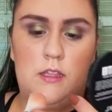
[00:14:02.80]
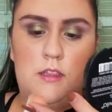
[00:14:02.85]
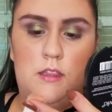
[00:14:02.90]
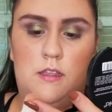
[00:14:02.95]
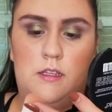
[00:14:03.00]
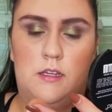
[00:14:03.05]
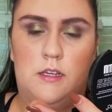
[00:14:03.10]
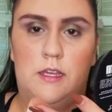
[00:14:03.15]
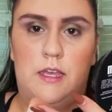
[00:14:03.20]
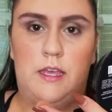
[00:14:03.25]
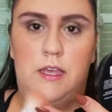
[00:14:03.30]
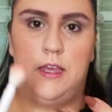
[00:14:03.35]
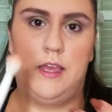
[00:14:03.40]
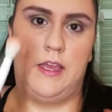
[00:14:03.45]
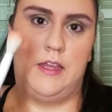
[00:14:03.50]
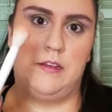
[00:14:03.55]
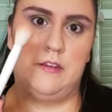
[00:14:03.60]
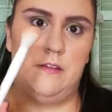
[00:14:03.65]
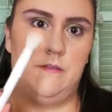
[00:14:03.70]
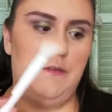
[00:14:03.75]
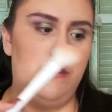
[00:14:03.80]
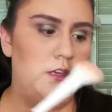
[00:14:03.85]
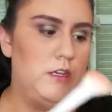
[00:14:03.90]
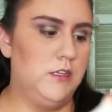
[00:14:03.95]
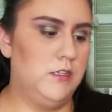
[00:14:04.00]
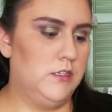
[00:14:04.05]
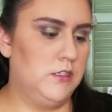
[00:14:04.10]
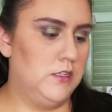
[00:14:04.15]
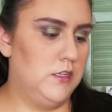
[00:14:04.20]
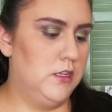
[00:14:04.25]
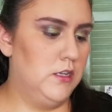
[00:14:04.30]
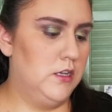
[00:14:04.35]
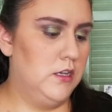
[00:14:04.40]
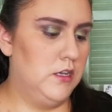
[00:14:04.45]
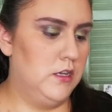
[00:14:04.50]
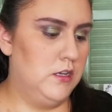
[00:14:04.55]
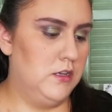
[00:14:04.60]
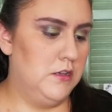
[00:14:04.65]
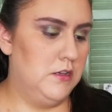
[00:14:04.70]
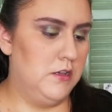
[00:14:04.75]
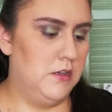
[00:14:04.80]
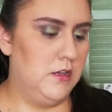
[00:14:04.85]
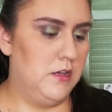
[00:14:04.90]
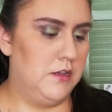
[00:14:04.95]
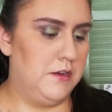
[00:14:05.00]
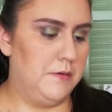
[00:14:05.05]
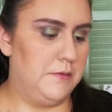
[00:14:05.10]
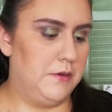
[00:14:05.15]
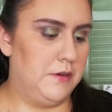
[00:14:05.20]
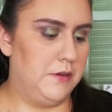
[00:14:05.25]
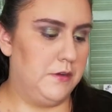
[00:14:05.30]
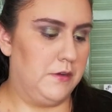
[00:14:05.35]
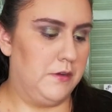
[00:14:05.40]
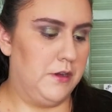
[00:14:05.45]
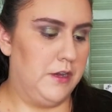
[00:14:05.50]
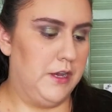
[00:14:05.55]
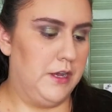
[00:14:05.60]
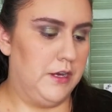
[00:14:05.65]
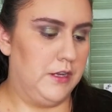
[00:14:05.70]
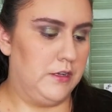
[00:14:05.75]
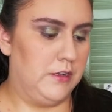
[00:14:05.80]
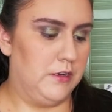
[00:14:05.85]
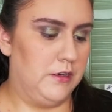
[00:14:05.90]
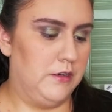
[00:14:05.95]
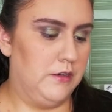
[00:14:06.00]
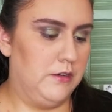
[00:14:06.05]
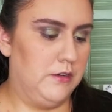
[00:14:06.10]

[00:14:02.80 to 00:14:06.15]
the end of this and I'm gonna go ahead and